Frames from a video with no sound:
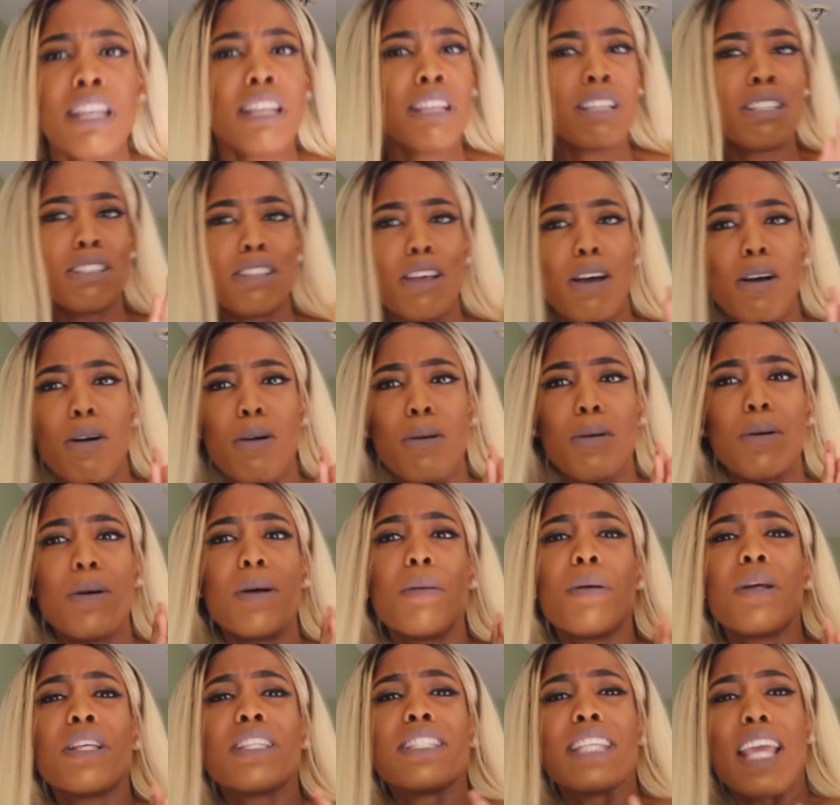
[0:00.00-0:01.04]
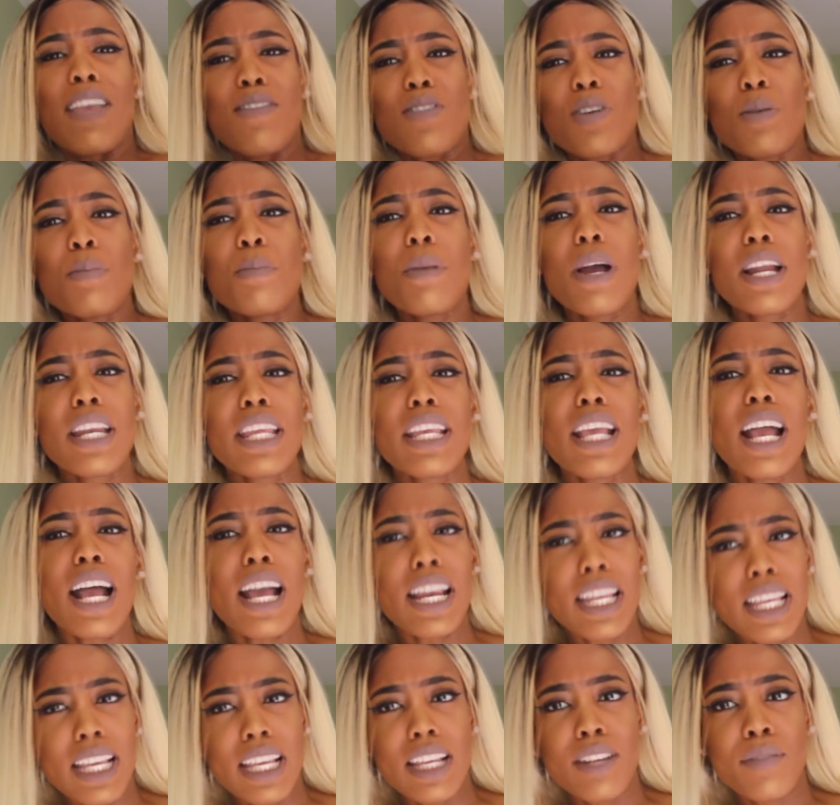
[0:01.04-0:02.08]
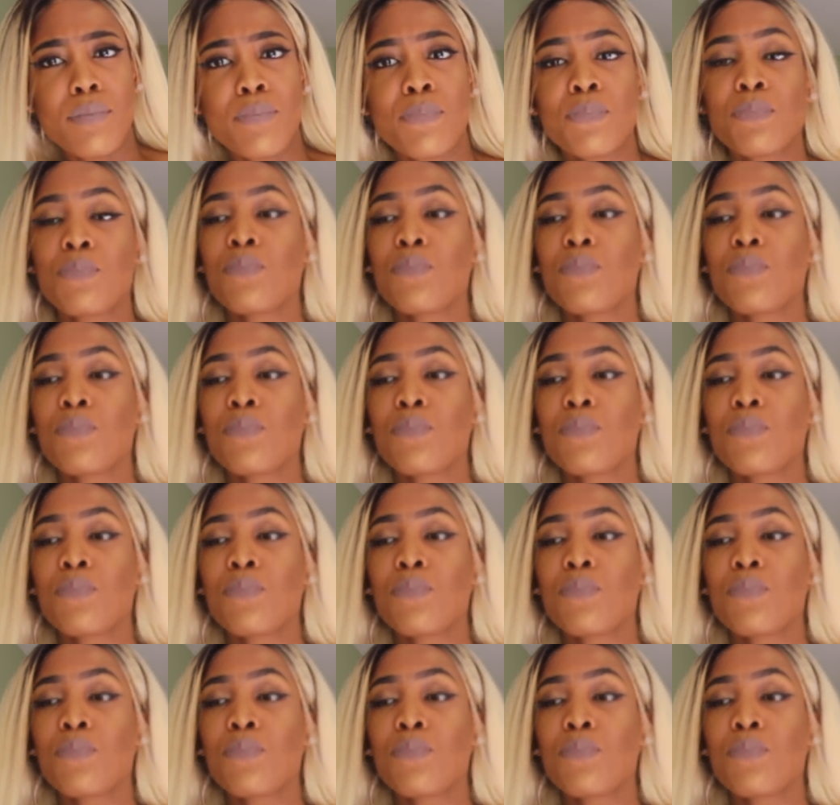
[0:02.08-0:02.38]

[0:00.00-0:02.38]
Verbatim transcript: So, save your money, honey.